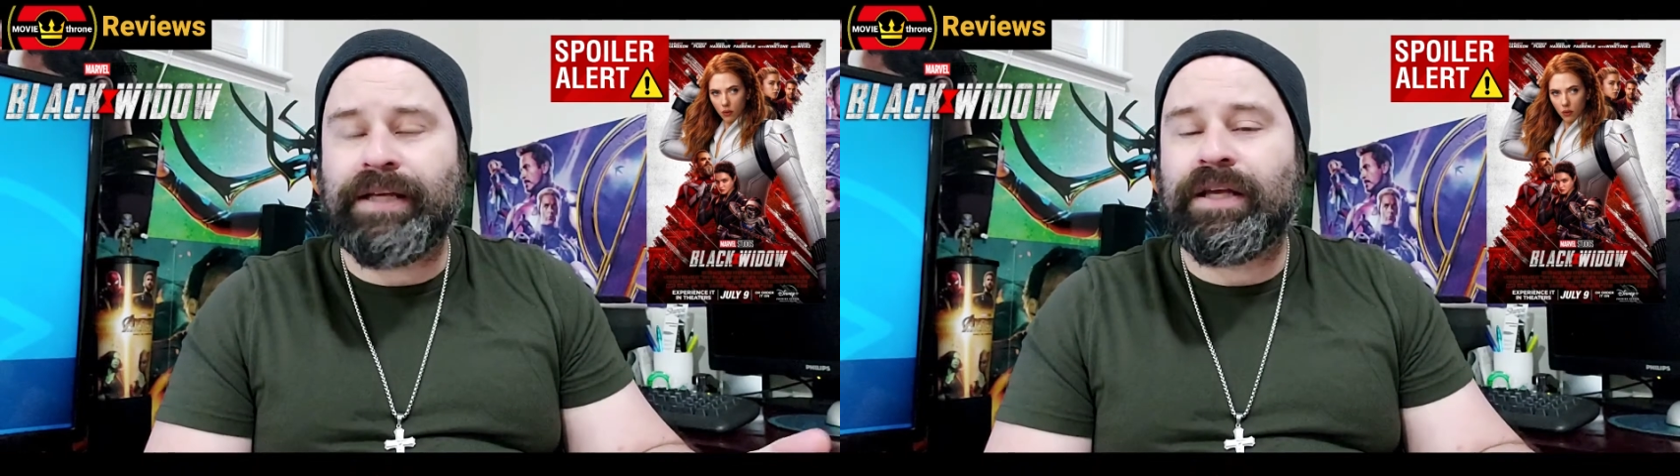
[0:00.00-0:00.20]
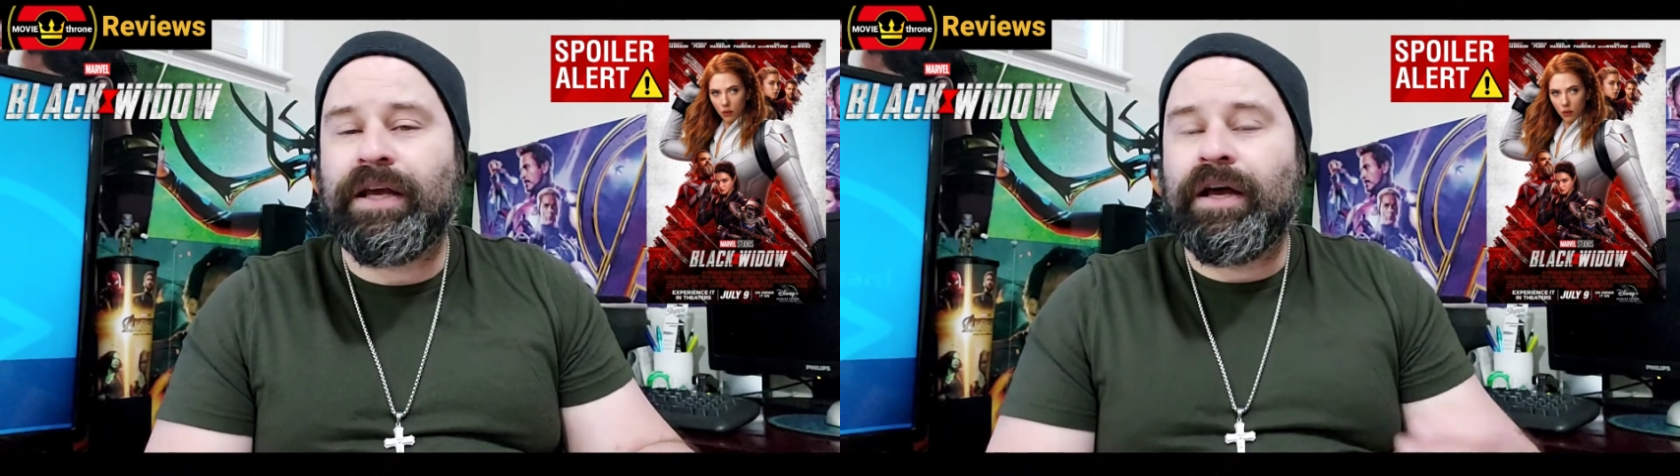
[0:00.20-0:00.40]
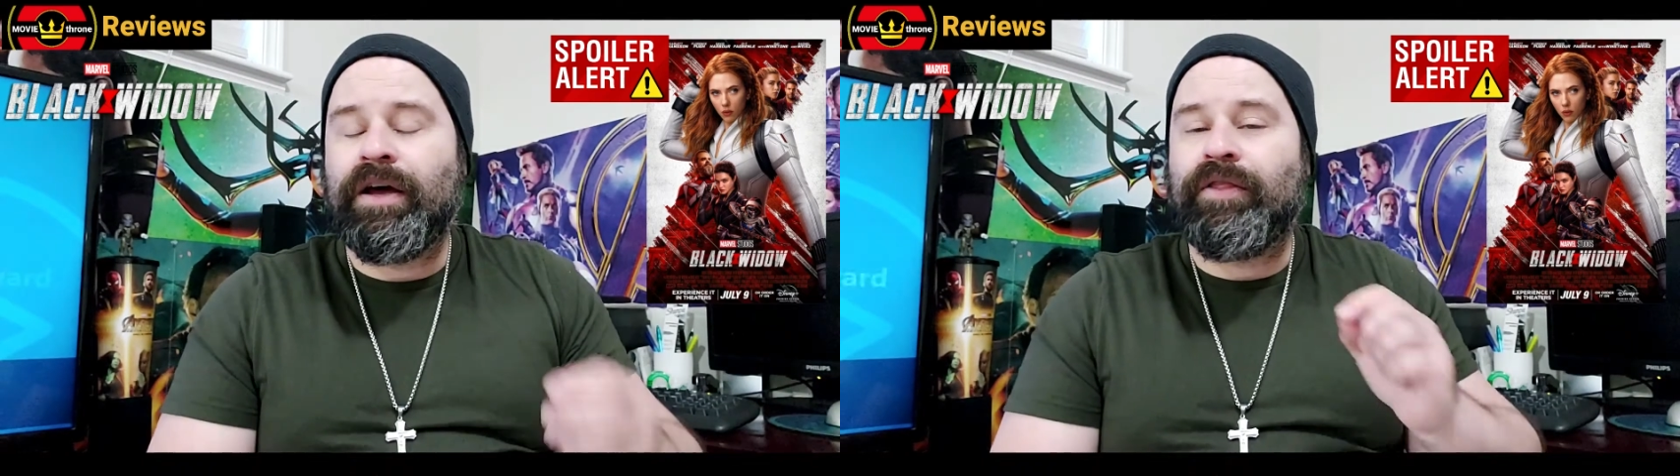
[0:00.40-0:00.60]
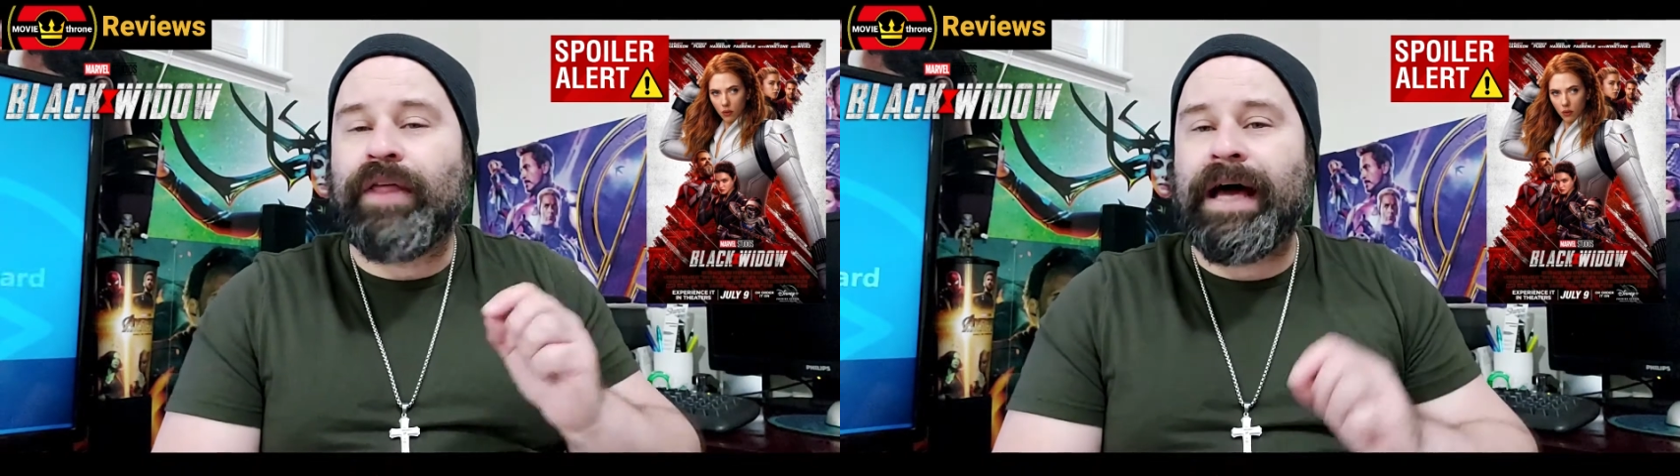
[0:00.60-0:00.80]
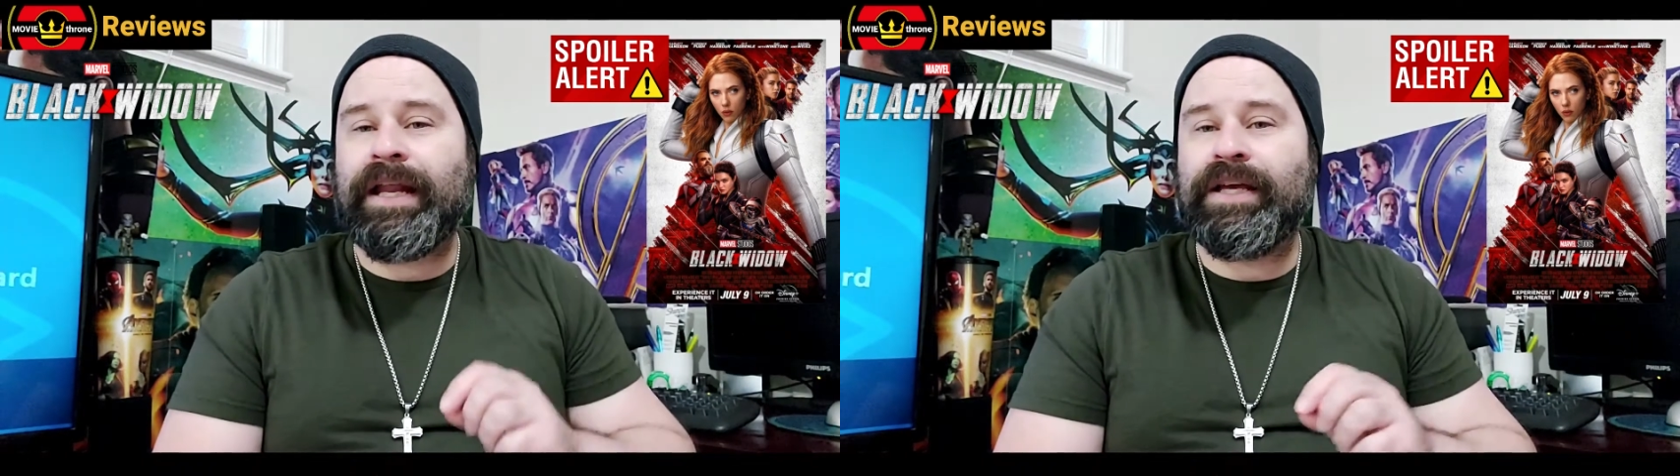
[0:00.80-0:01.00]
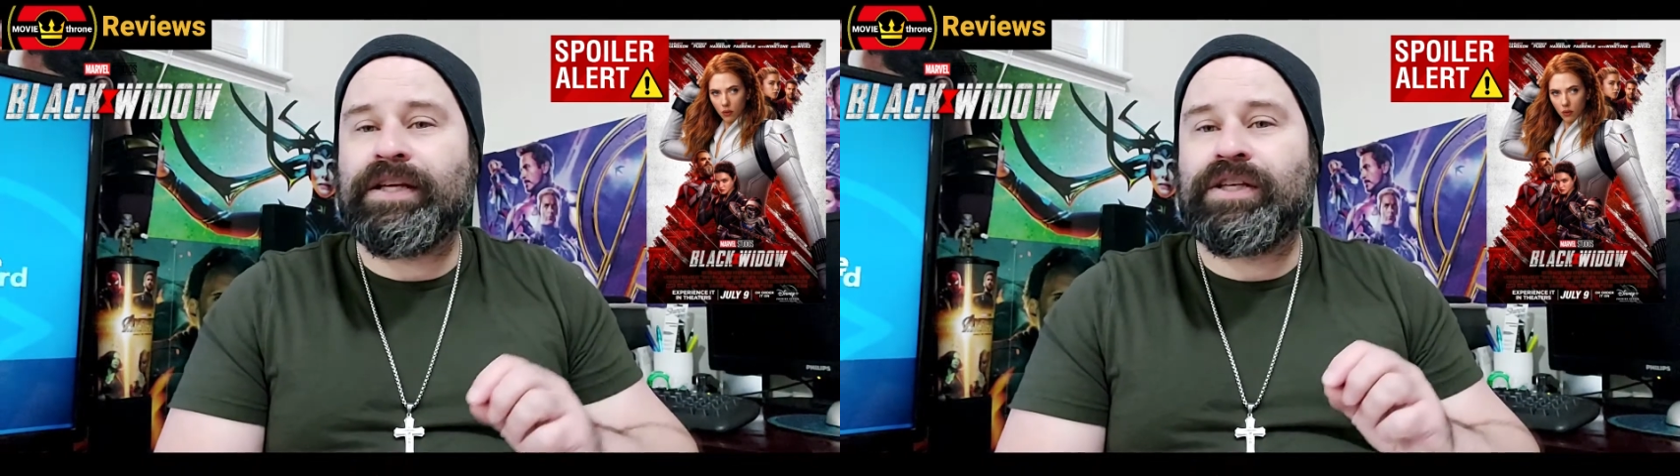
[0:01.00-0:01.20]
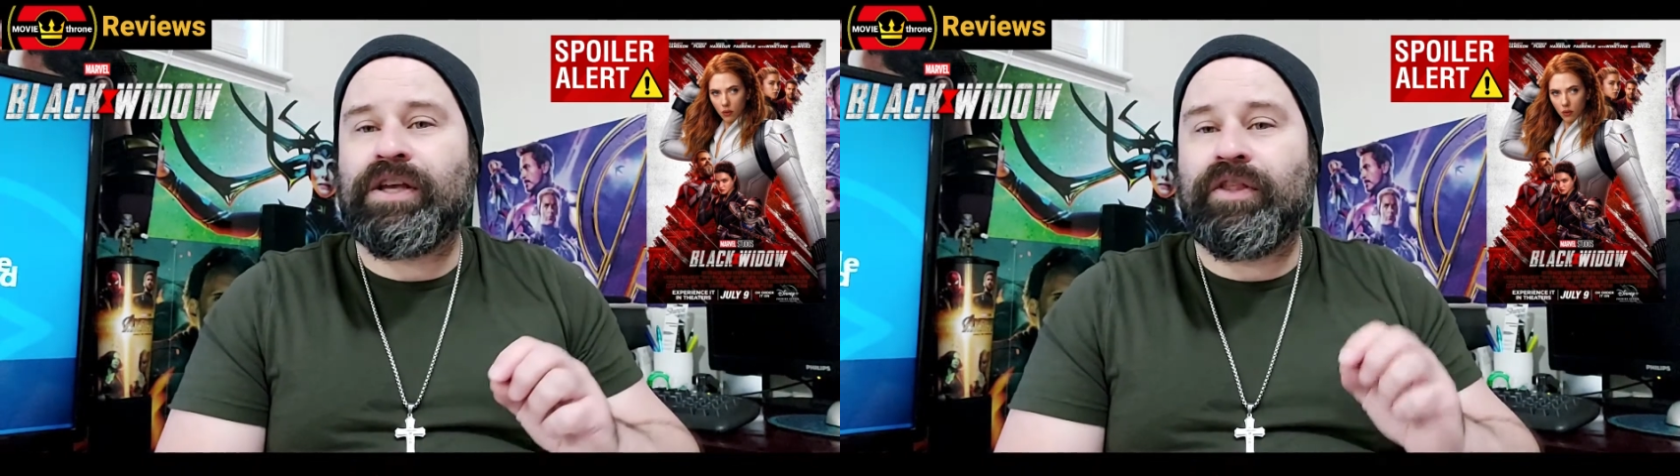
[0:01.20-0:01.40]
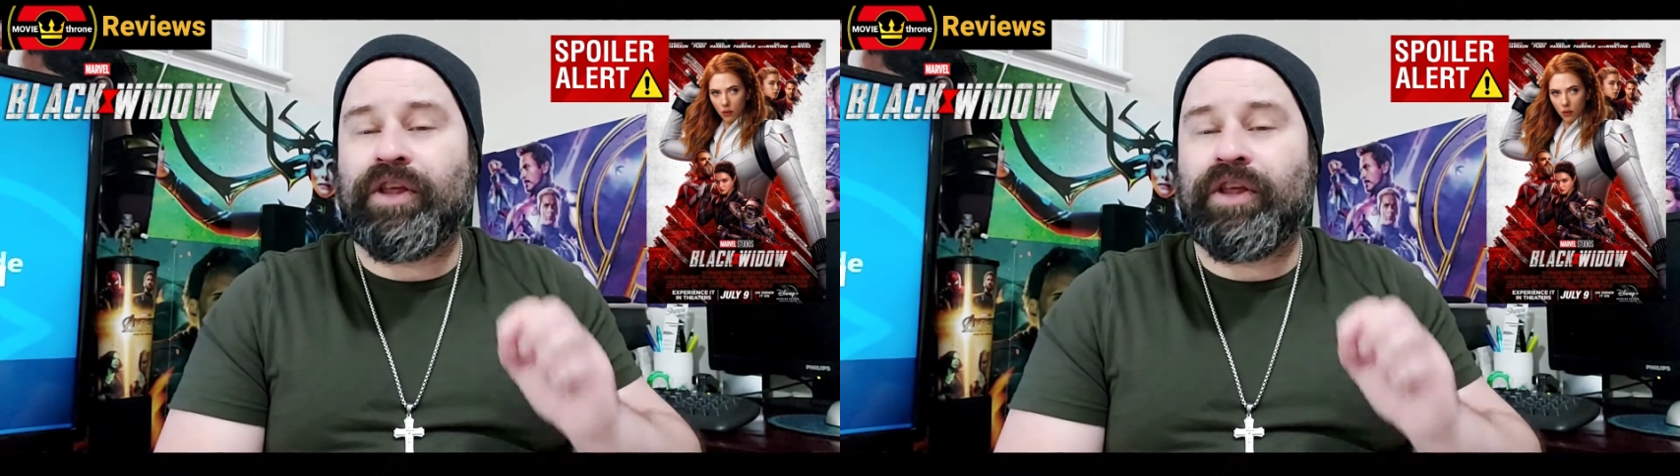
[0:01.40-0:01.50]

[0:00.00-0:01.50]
is